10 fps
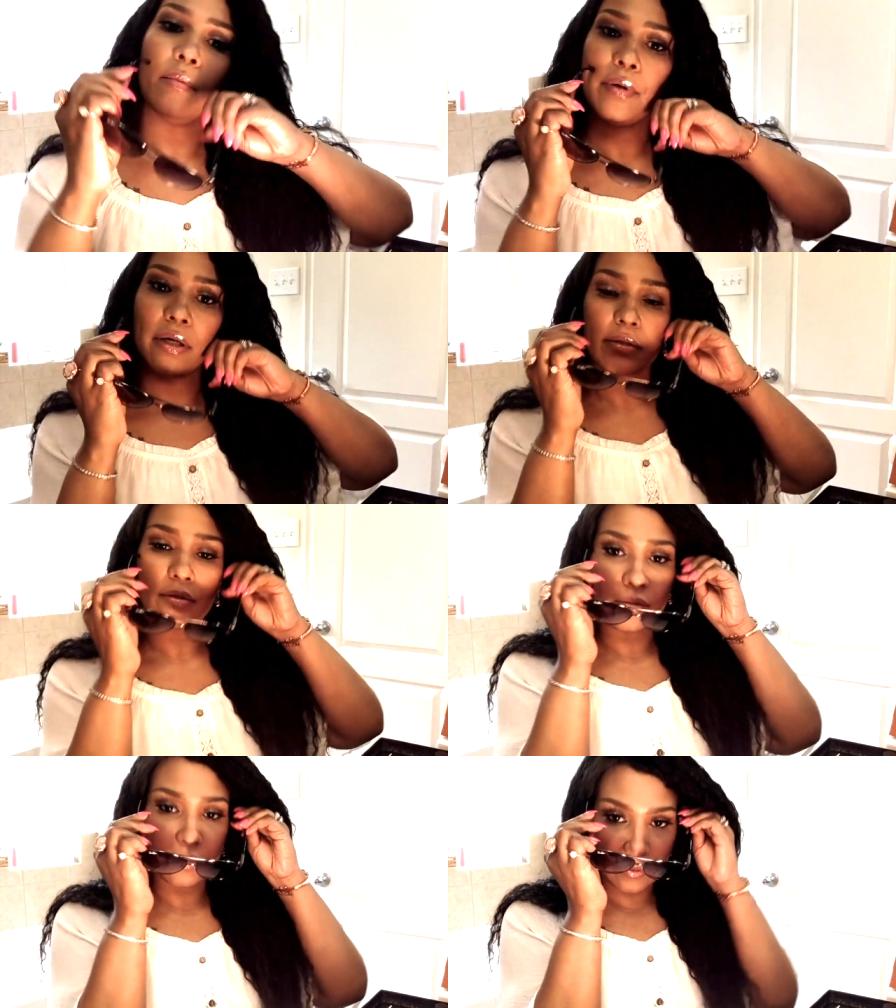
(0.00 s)
But
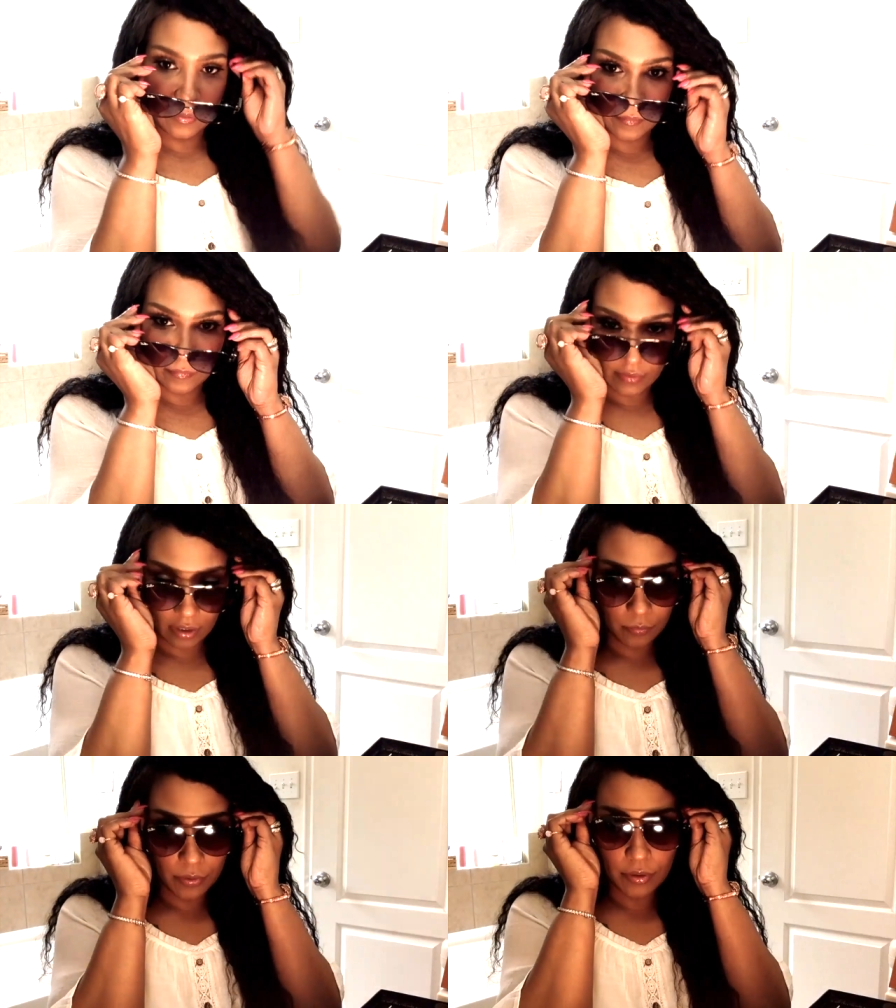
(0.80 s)

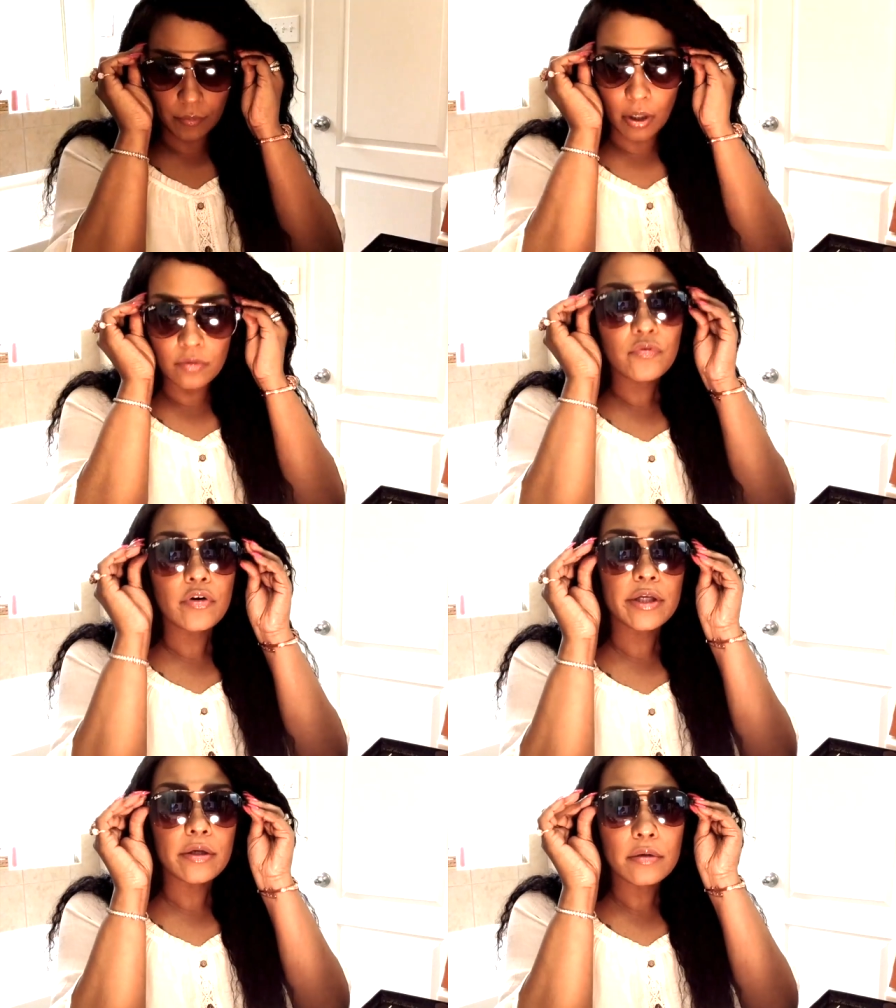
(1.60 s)
I'll put them on
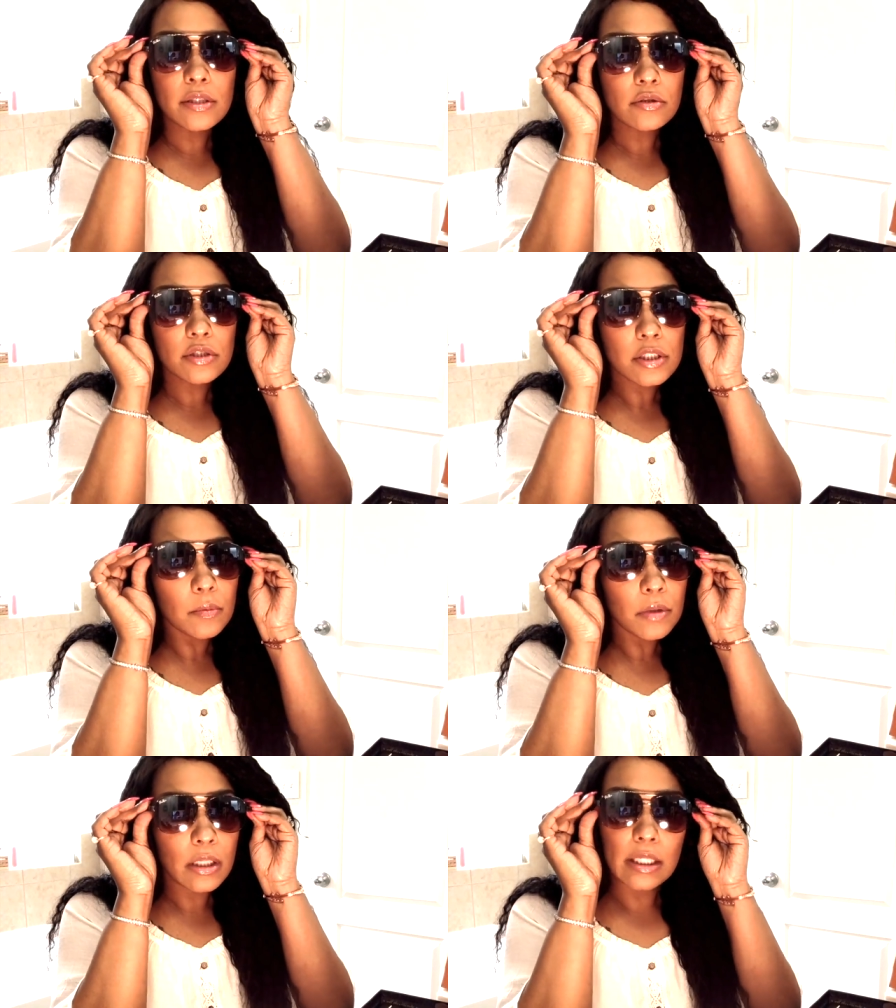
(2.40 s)
for you. These are just
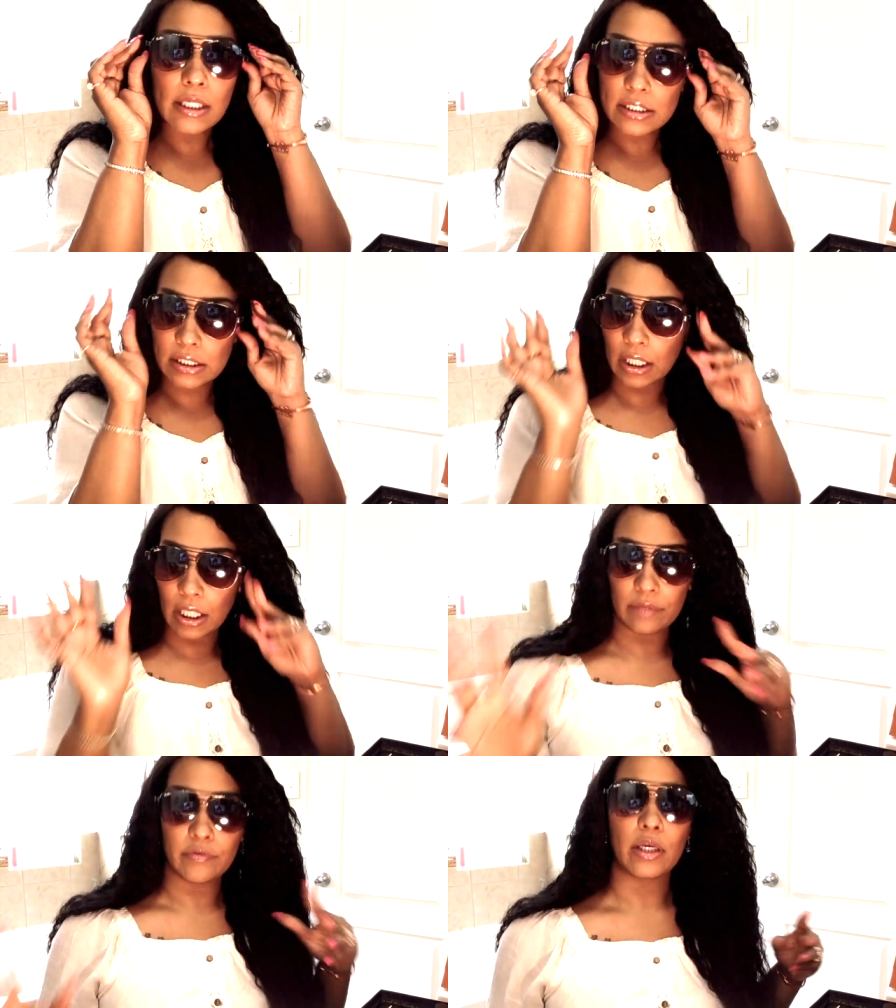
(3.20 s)
some classic
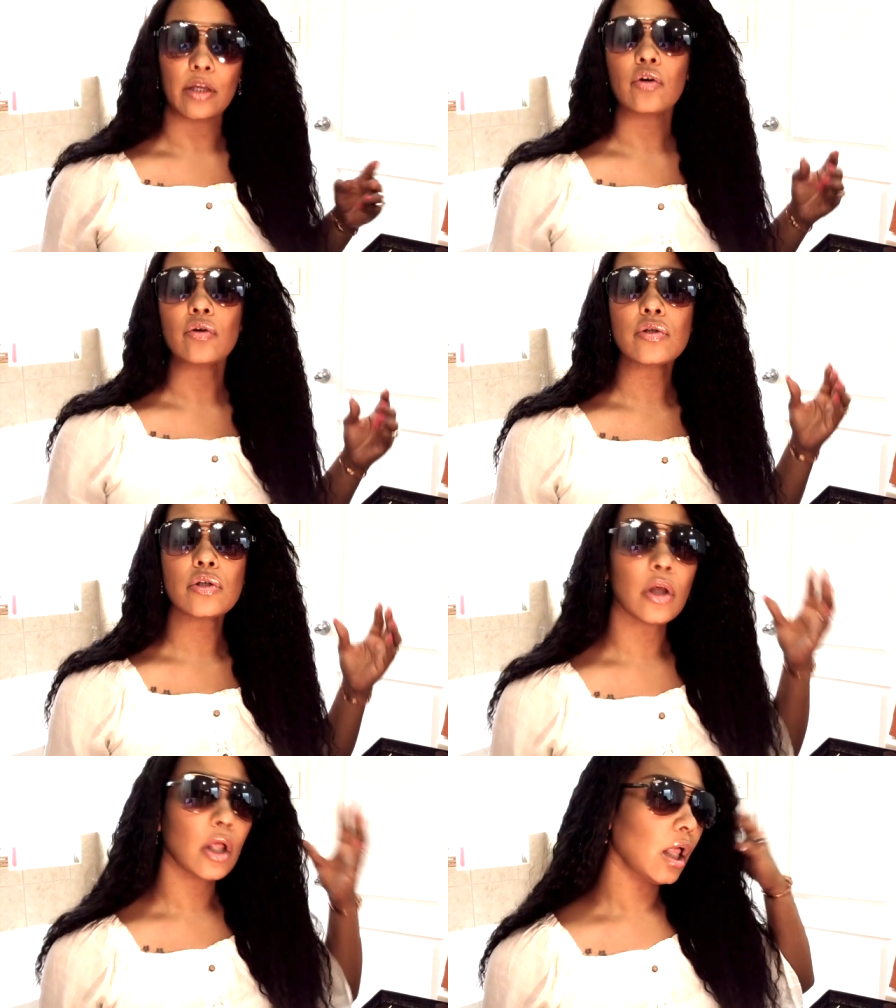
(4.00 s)

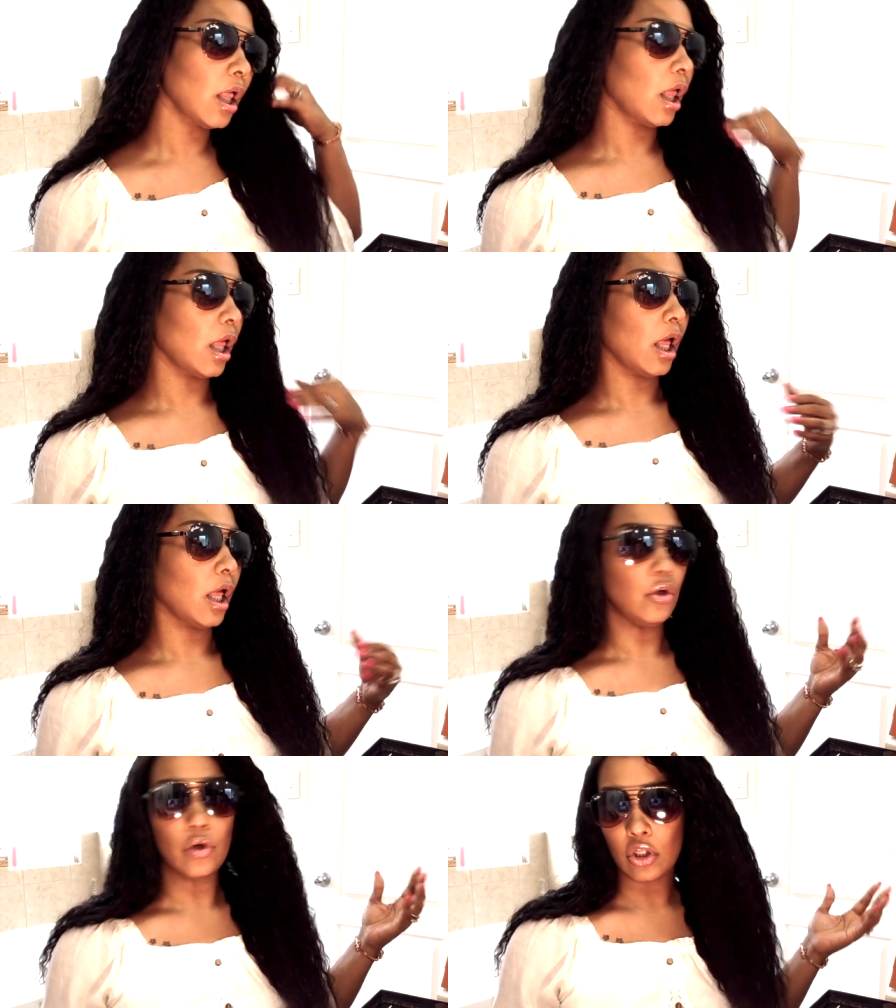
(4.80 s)
aviators.
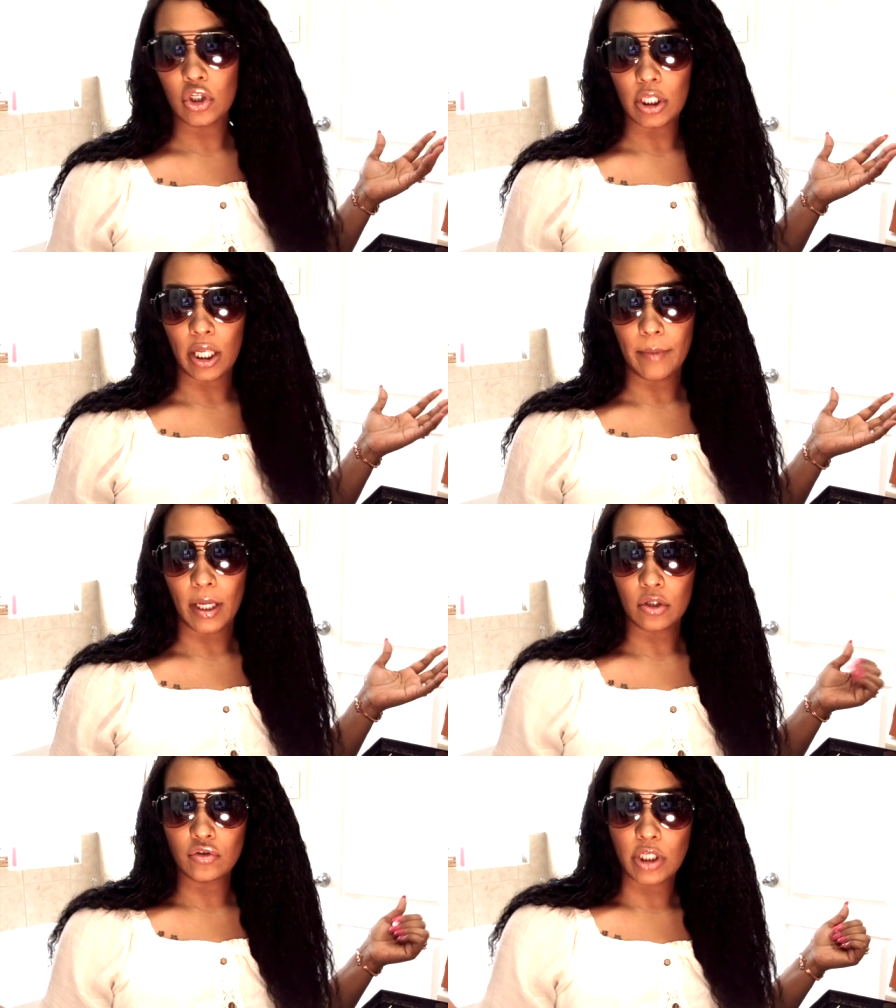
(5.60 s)
You can look like
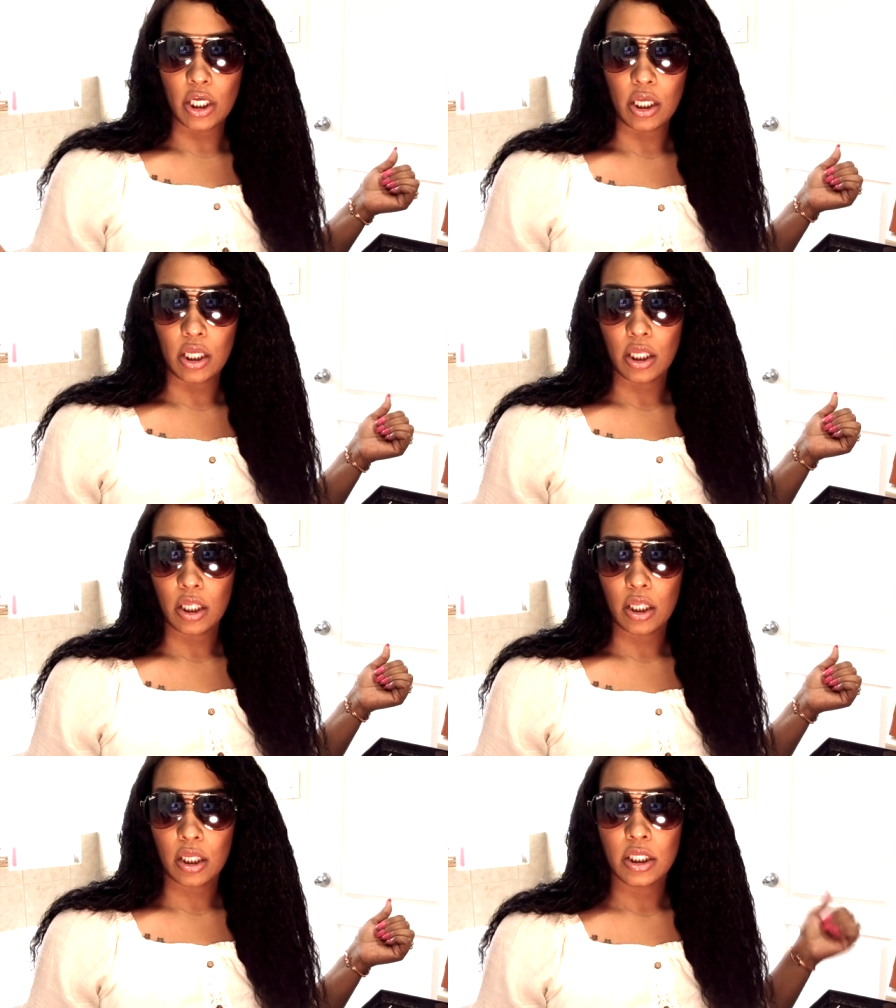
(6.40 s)
Michael
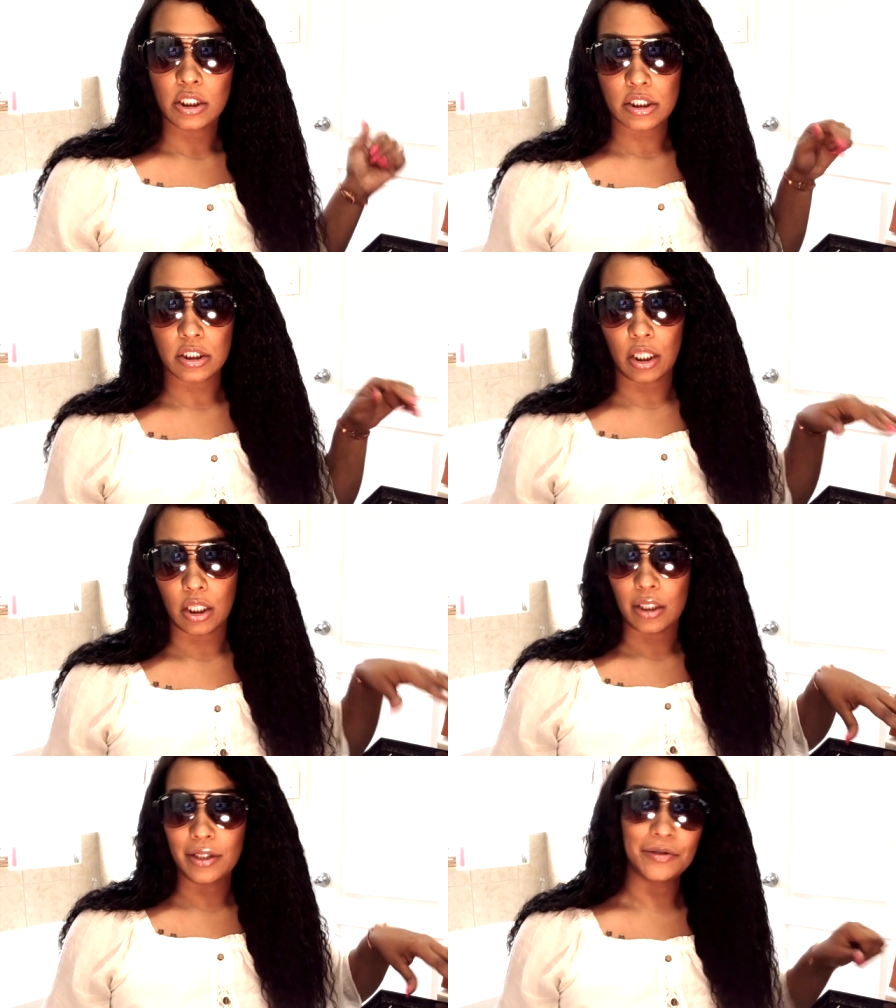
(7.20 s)
Jackson.